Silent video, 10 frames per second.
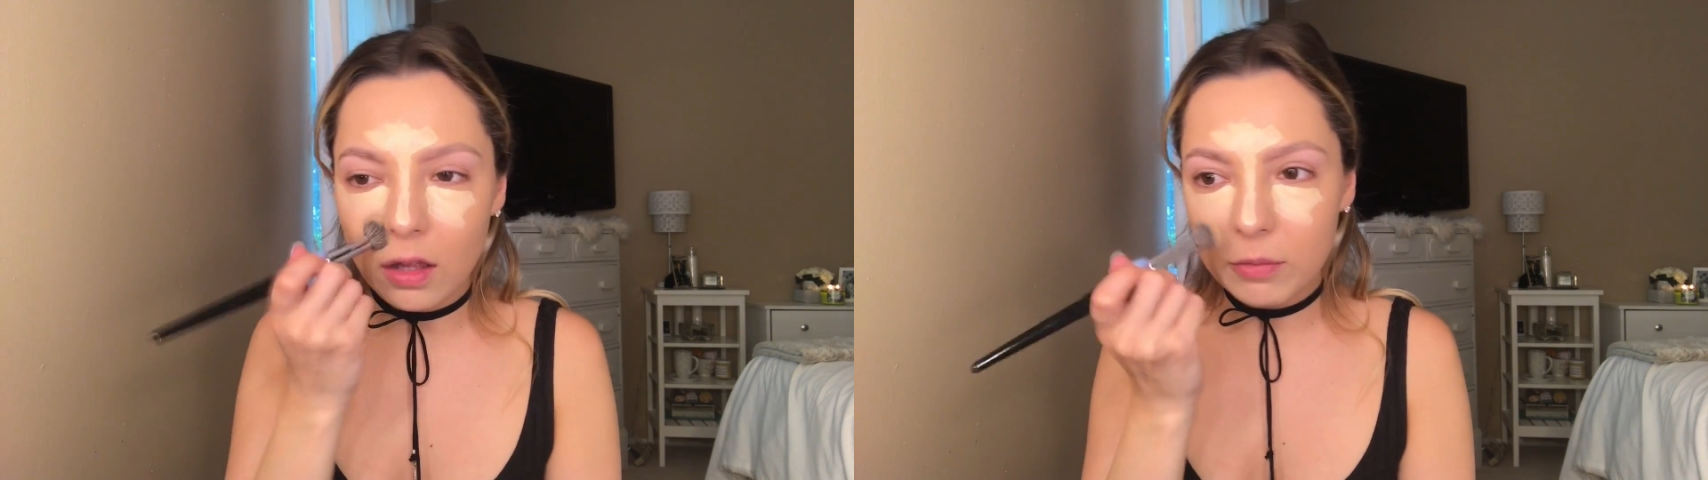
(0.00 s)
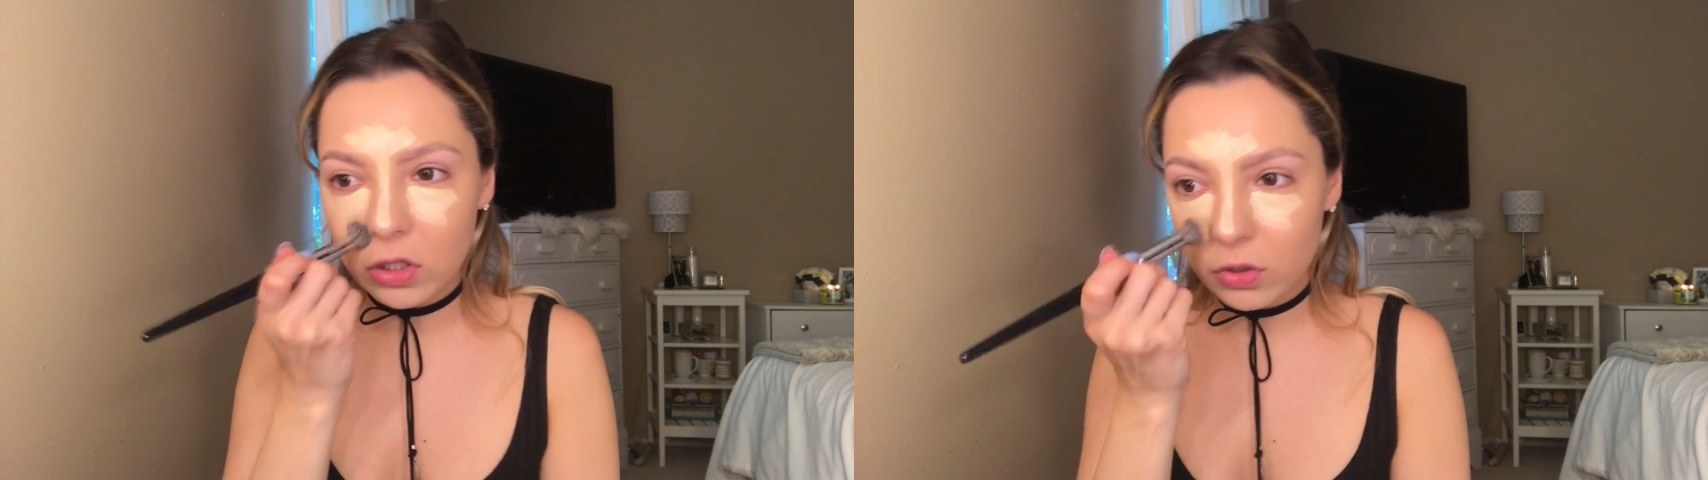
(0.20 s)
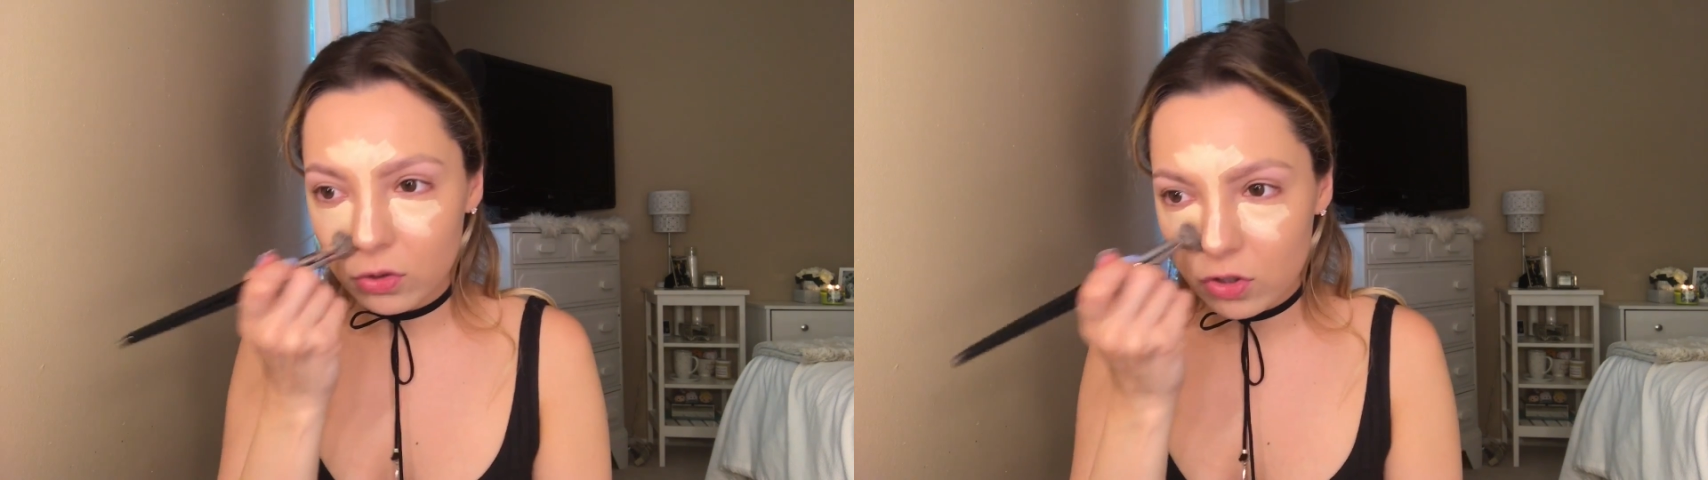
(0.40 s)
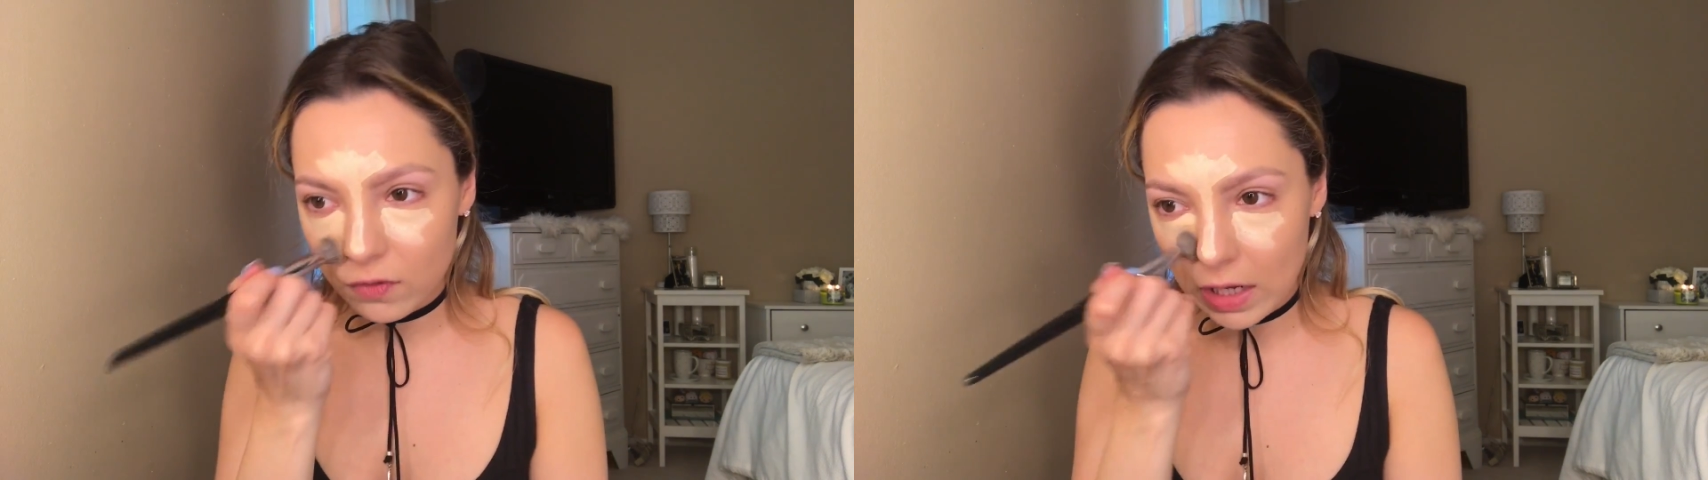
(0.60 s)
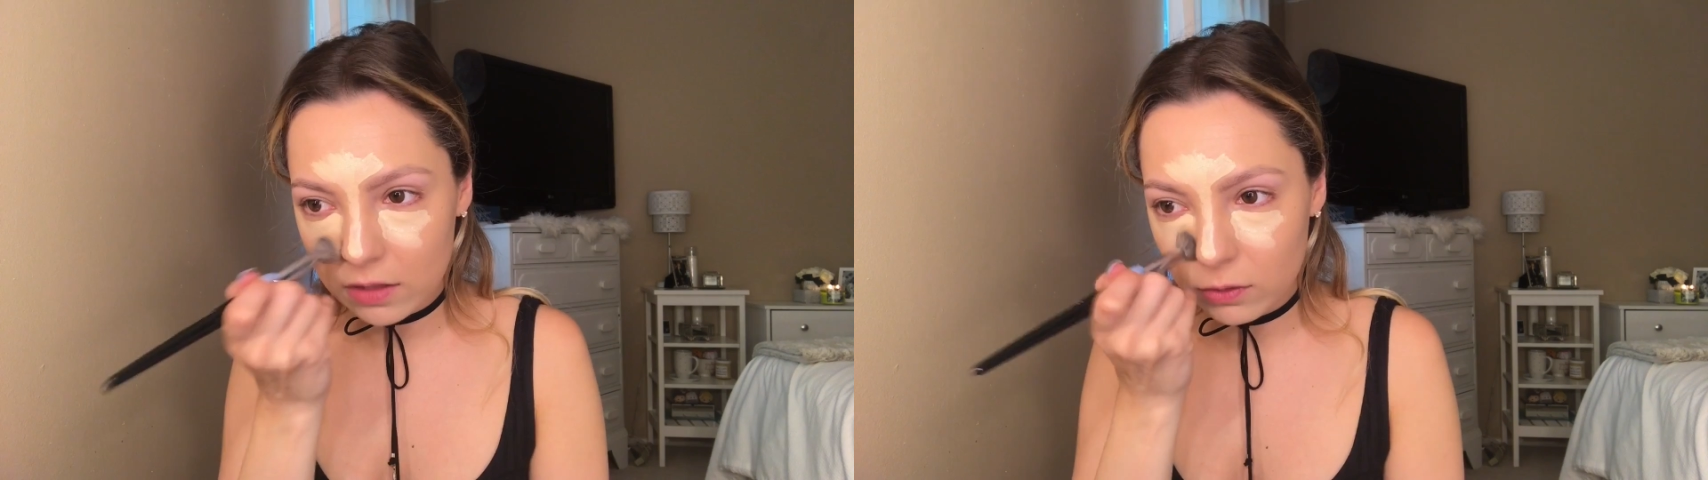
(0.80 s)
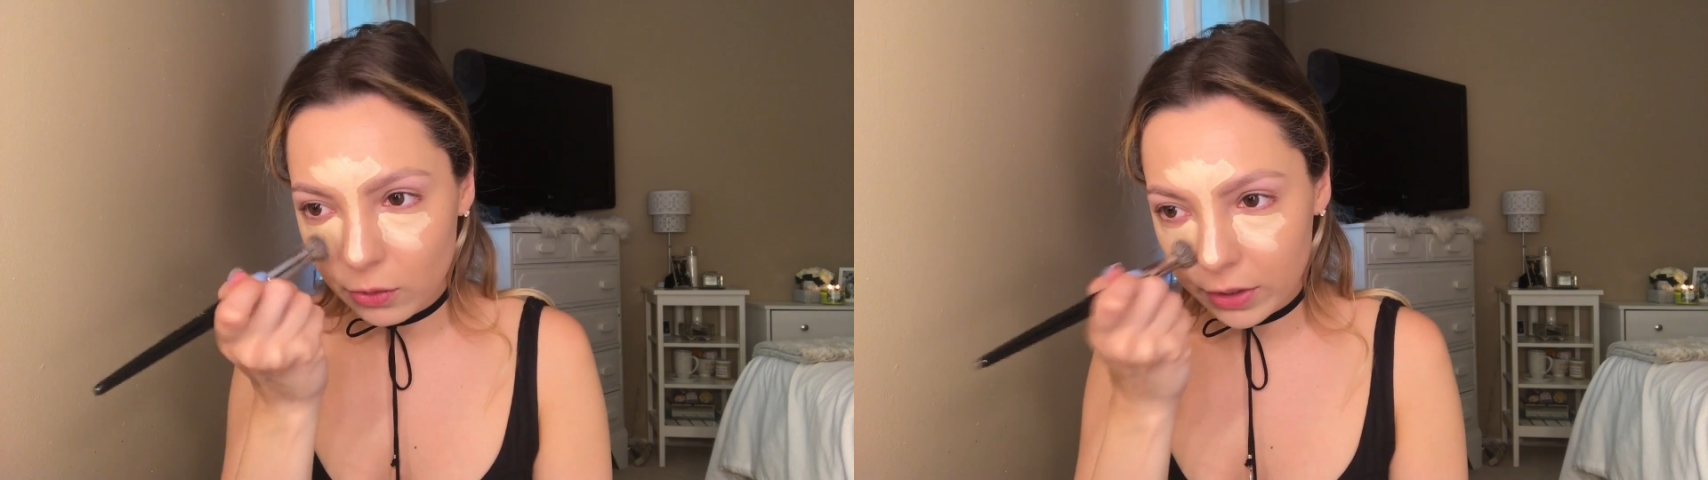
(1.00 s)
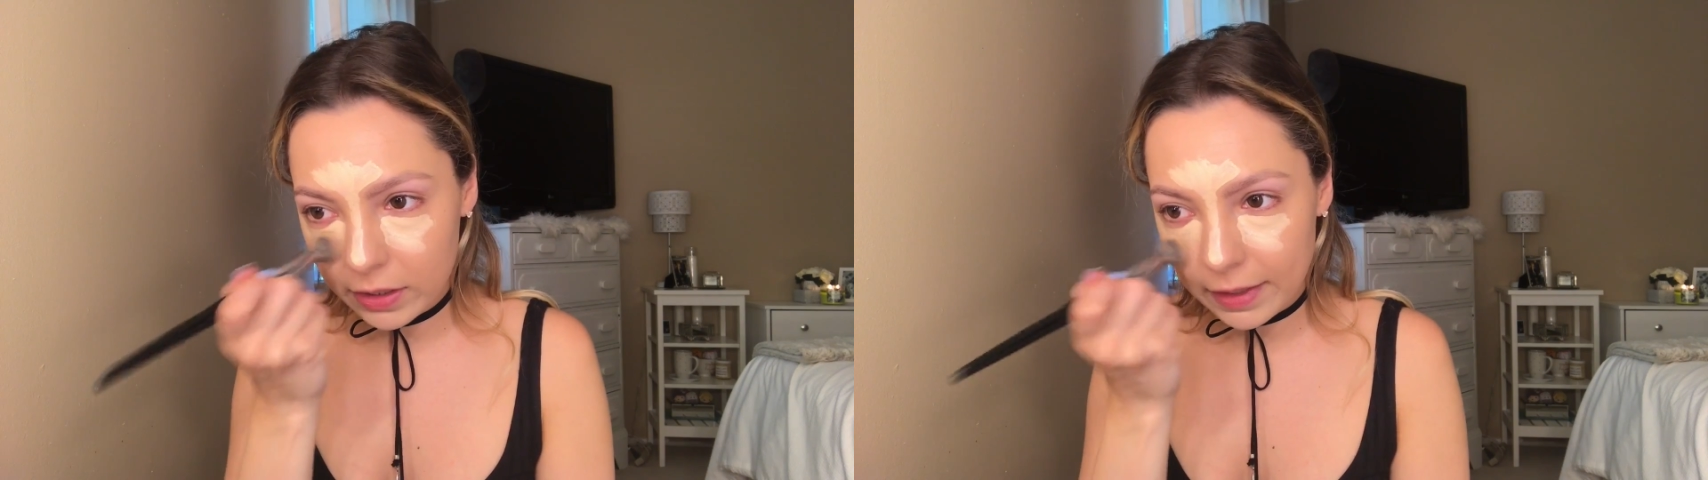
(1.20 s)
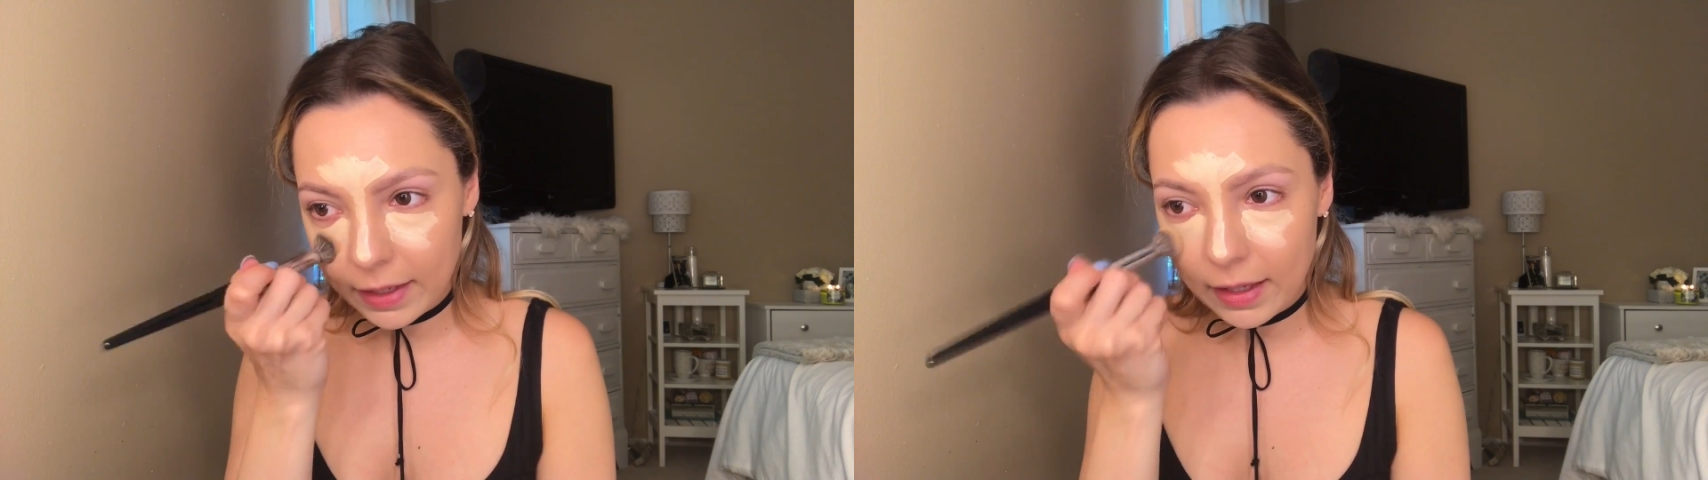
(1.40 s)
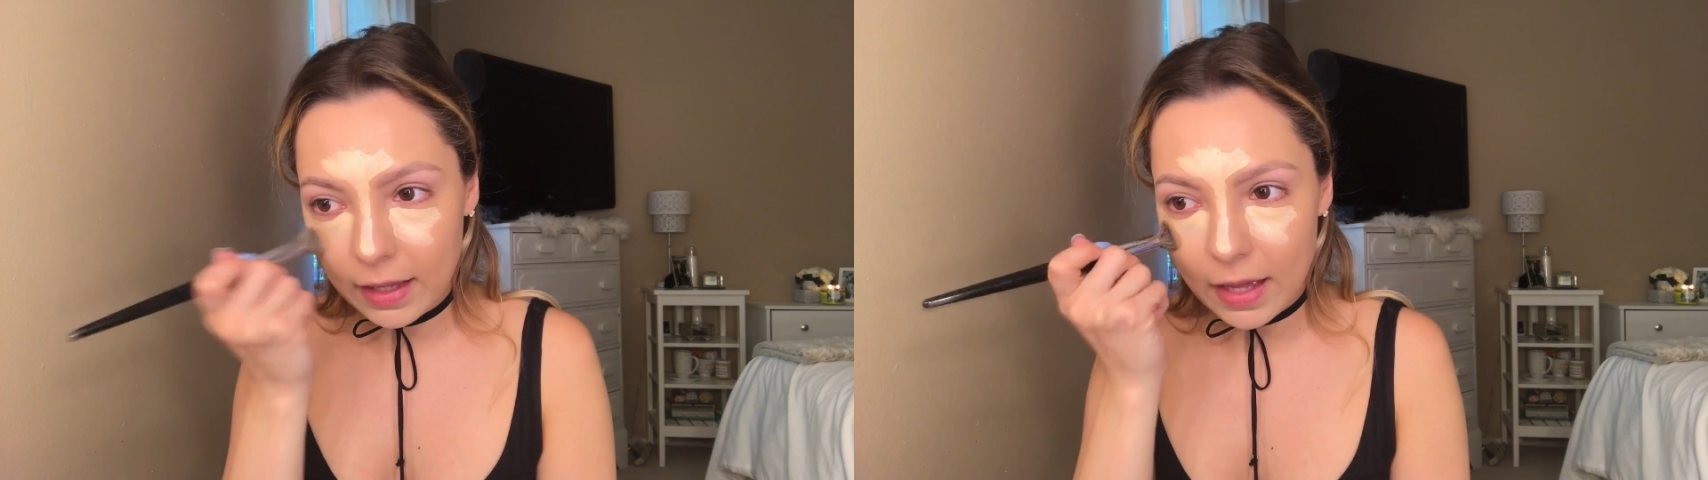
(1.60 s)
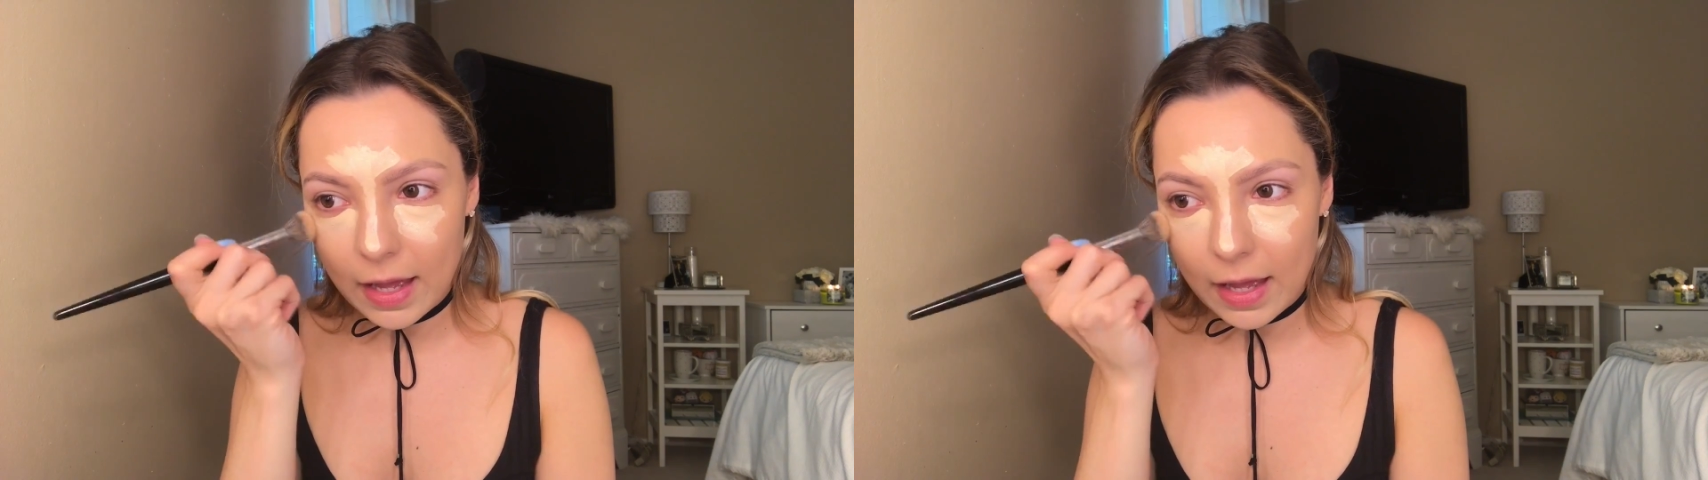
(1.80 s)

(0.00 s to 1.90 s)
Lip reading: I'm a huge fan of Laura Lee